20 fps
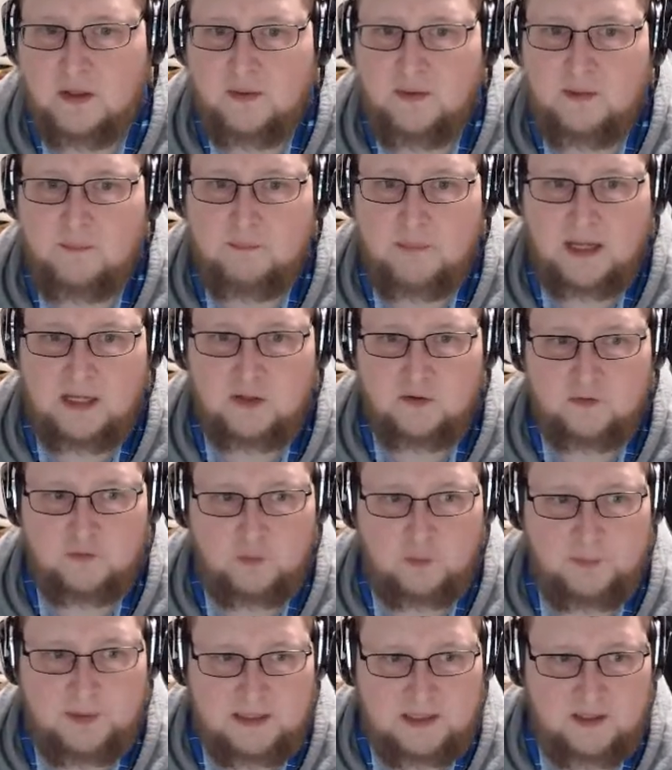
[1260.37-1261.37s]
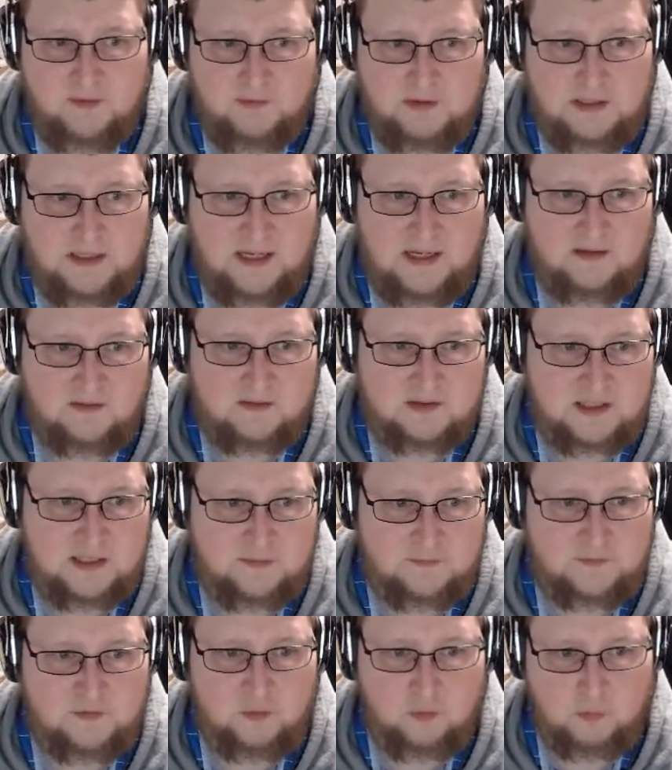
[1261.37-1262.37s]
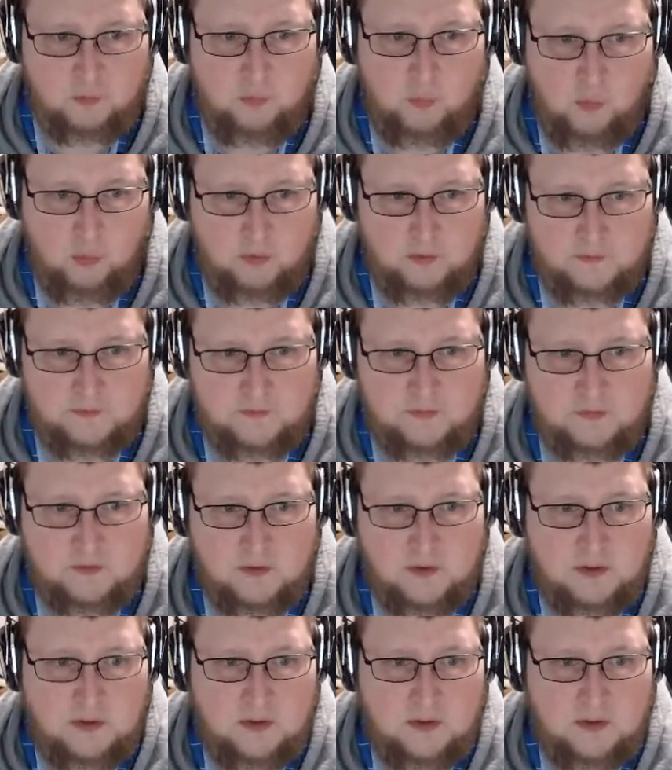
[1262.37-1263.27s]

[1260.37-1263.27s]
The medals would be given as gifts or rewards.